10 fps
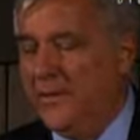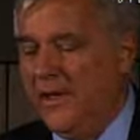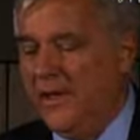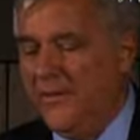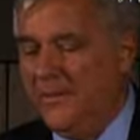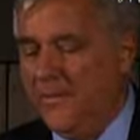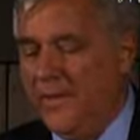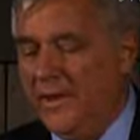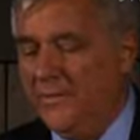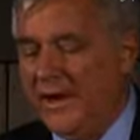
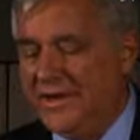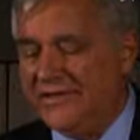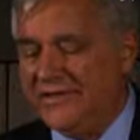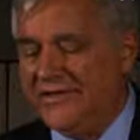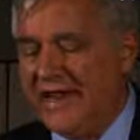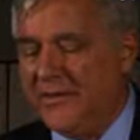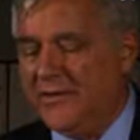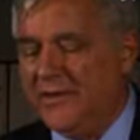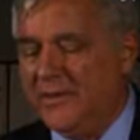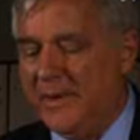the price is down
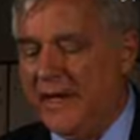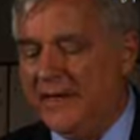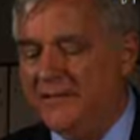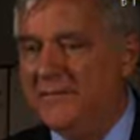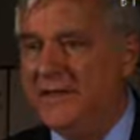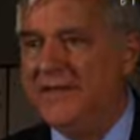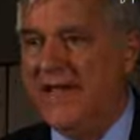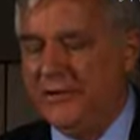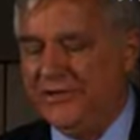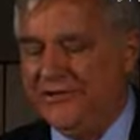near the bottom, the
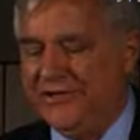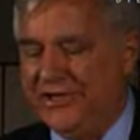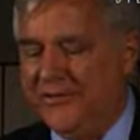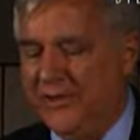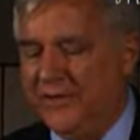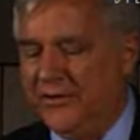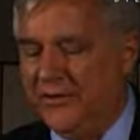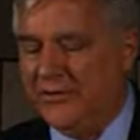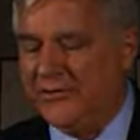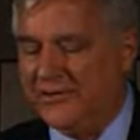Dow is cheap and
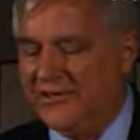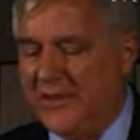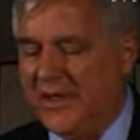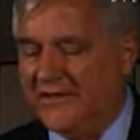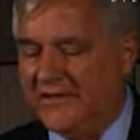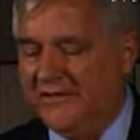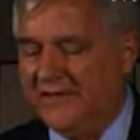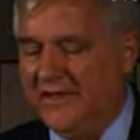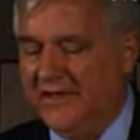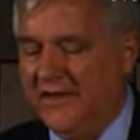gold is
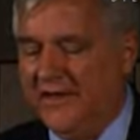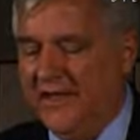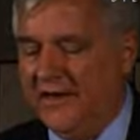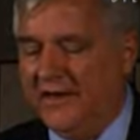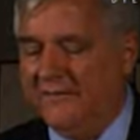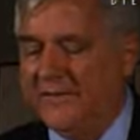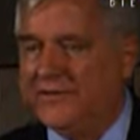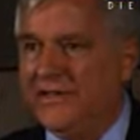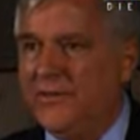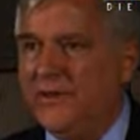expensive. And
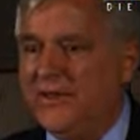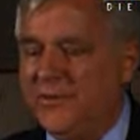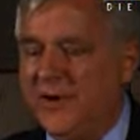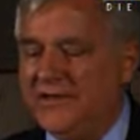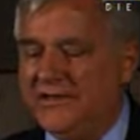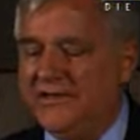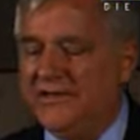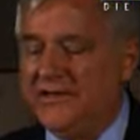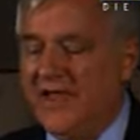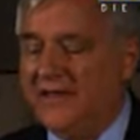conversely, when the price
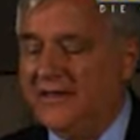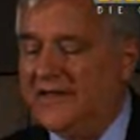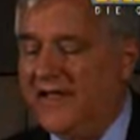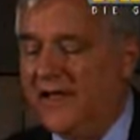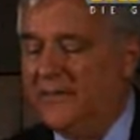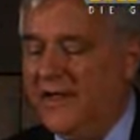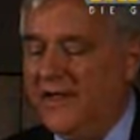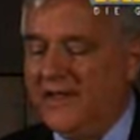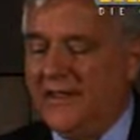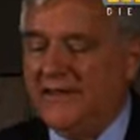is at the top,
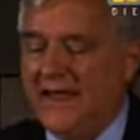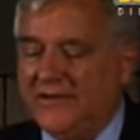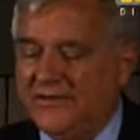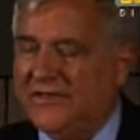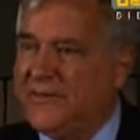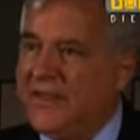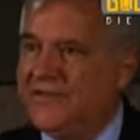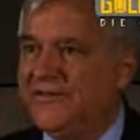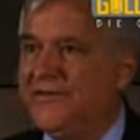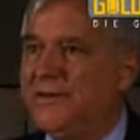the Dow is
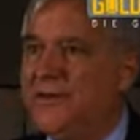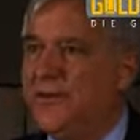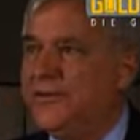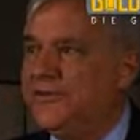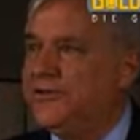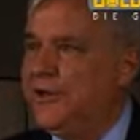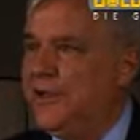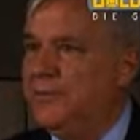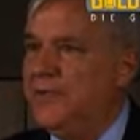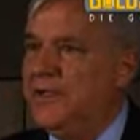expensive and gold is
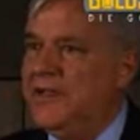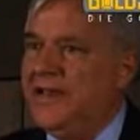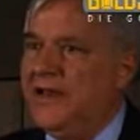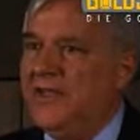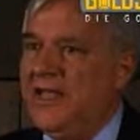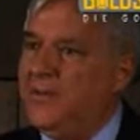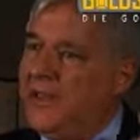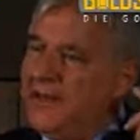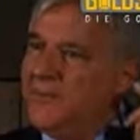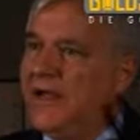cheap. Now,
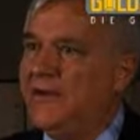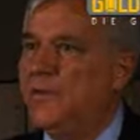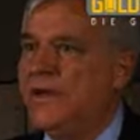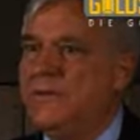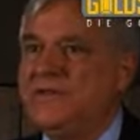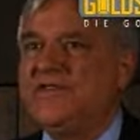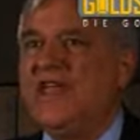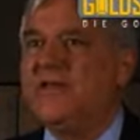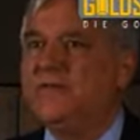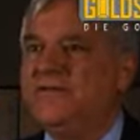keeping in mind what I was
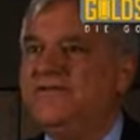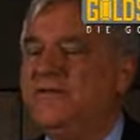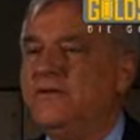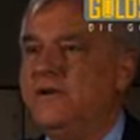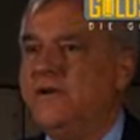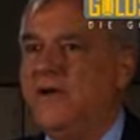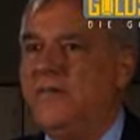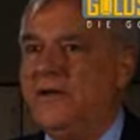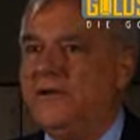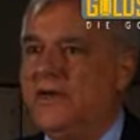saying before
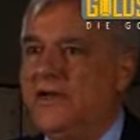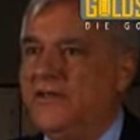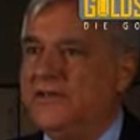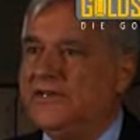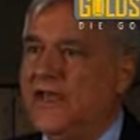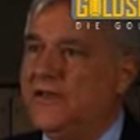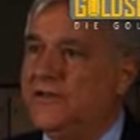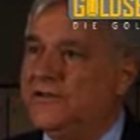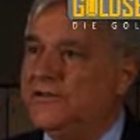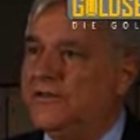about the
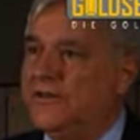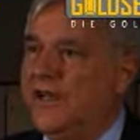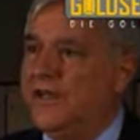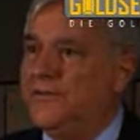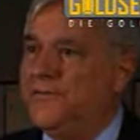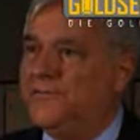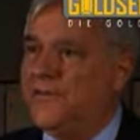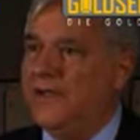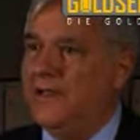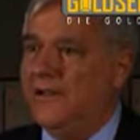cycles
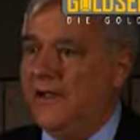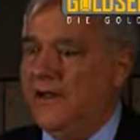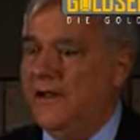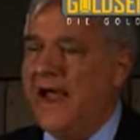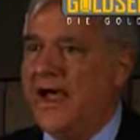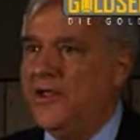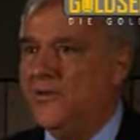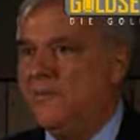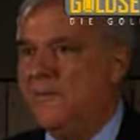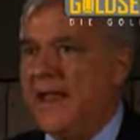and how
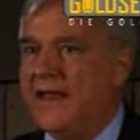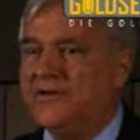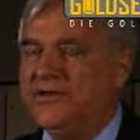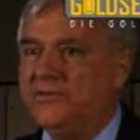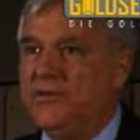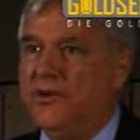you balance your